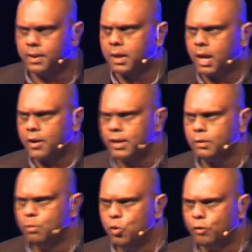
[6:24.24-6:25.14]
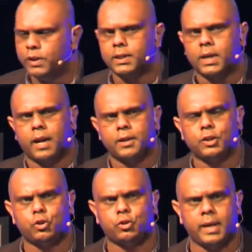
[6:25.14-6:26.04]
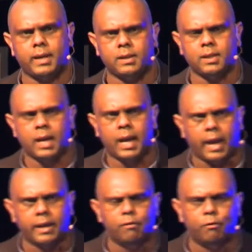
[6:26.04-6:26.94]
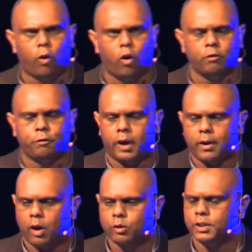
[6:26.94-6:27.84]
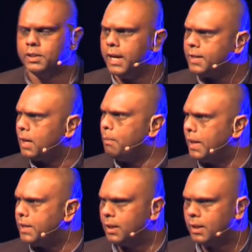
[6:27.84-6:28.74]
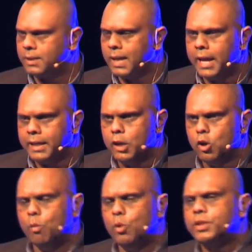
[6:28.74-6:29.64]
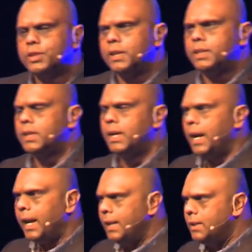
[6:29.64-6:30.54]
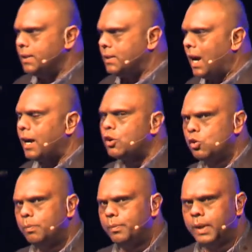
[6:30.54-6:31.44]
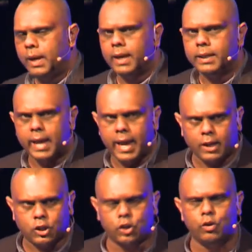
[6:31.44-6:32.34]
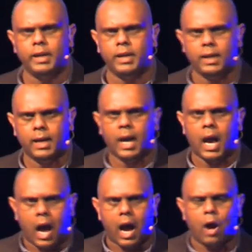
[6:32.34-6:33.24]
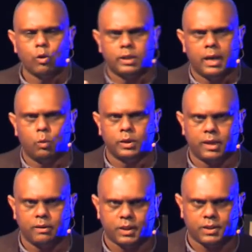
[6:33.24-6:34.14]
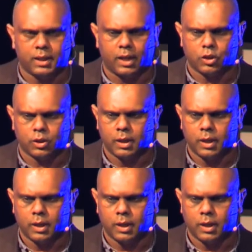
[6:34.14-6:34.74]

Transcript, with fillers: current move, there's a current trend and evolve around this data mentalist. They no more sit in this dark room. They actually are out there with the investigation.